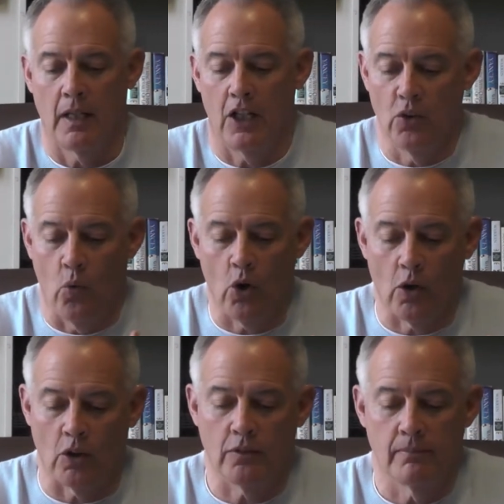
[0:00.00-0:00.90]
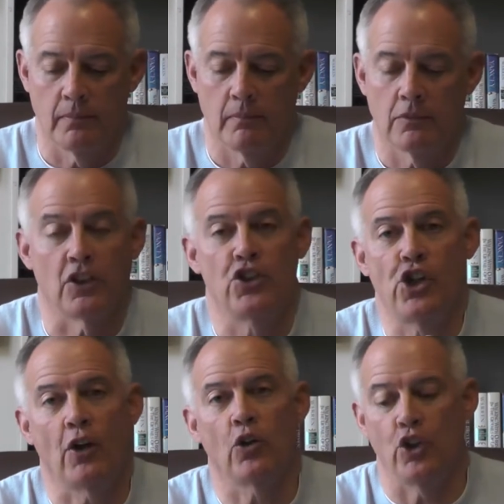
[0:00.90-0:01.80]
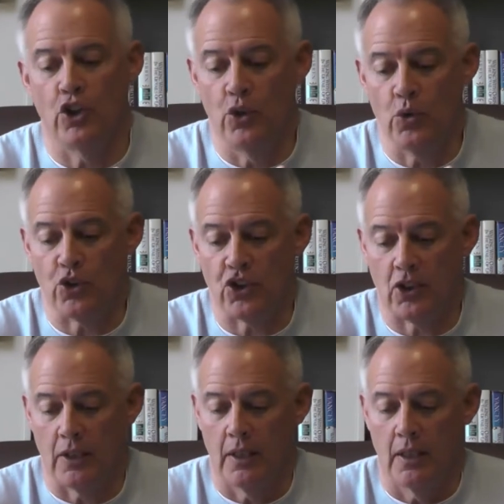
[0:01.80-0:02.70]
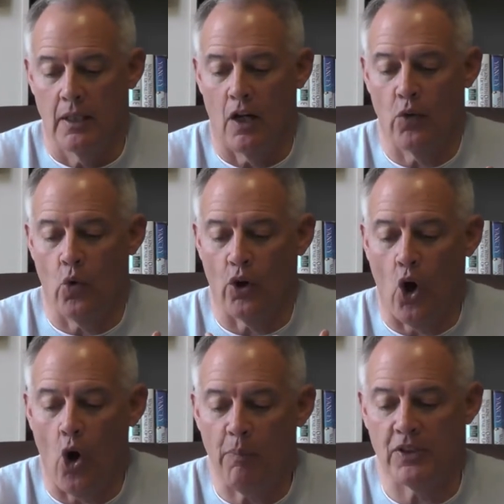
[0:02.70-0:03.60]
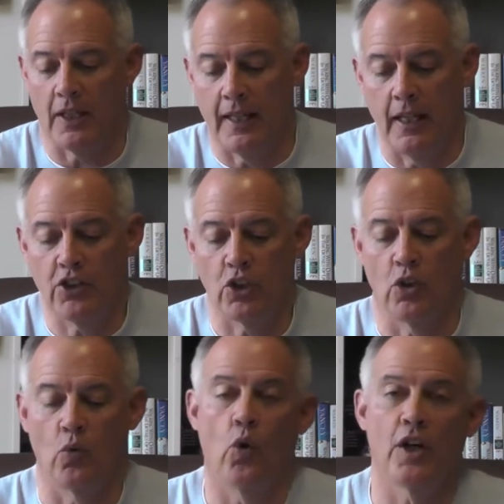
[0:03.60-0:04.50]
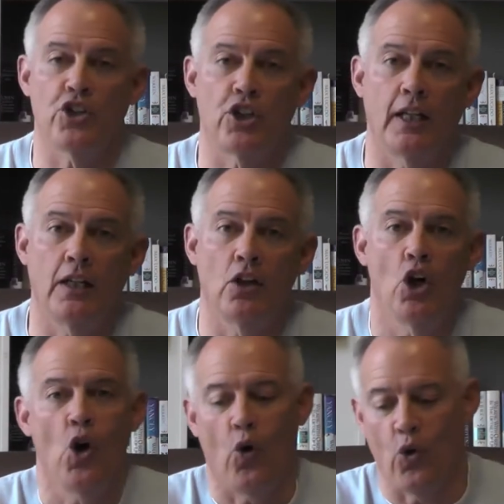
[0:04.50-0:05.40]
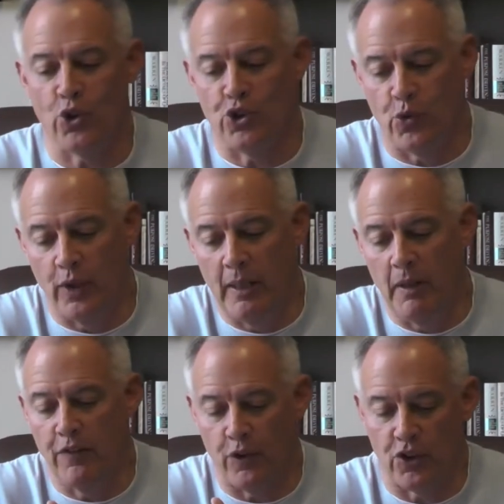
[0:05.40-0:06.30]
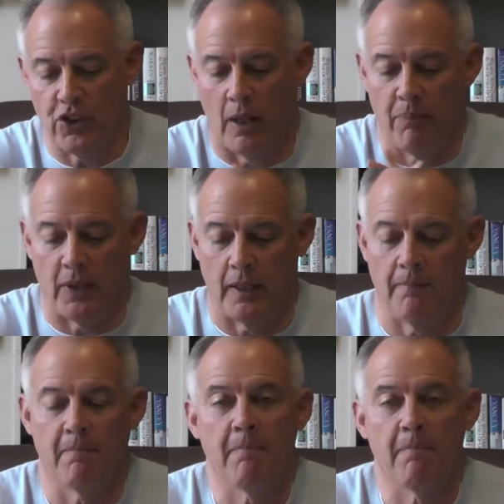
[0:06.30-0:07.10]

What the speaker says: In the world, the general use of the word hope is akin to wishing or dreaming for something.